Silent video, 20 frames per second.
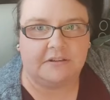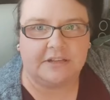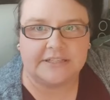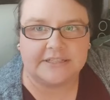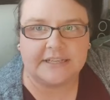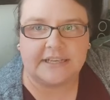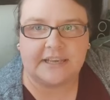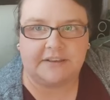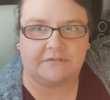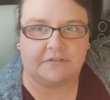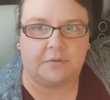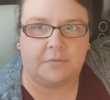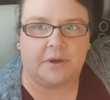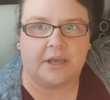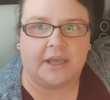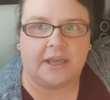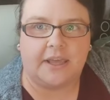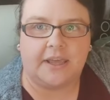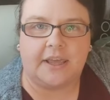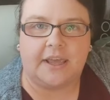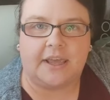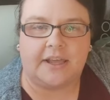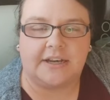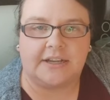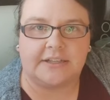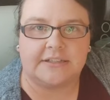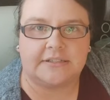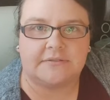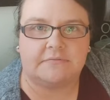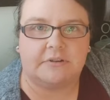is a giveaway, and
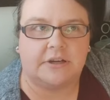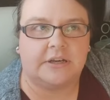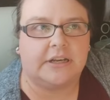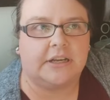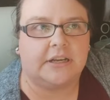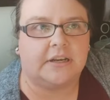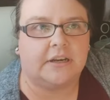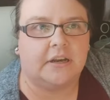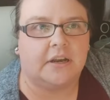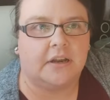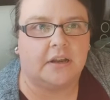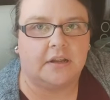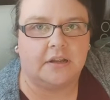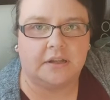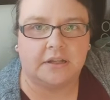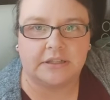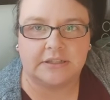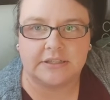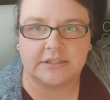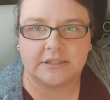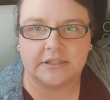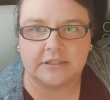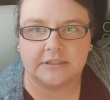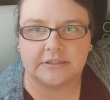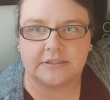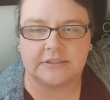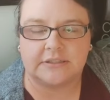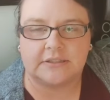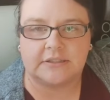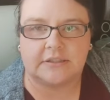it's running
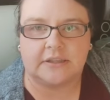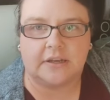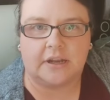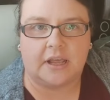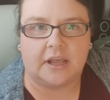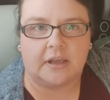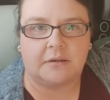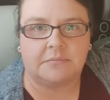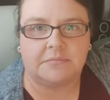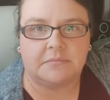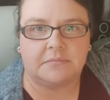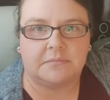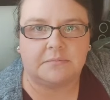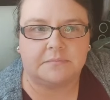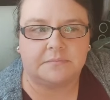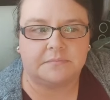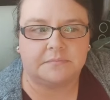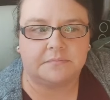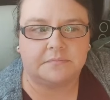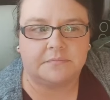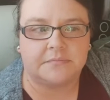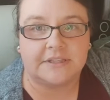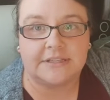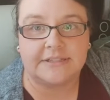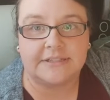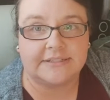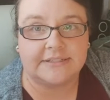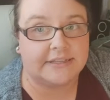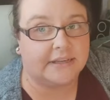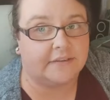until the
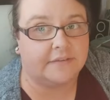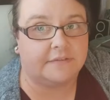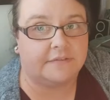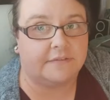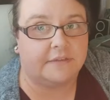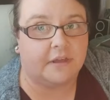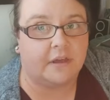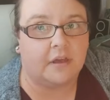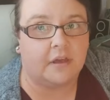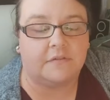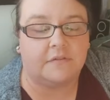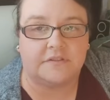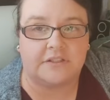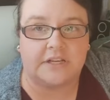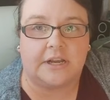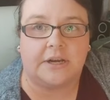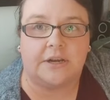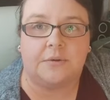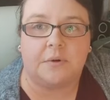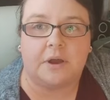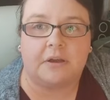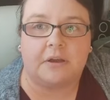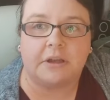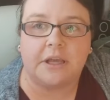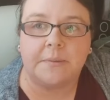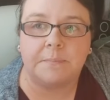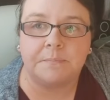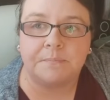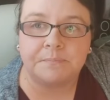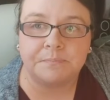6th of
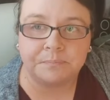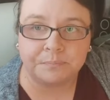January,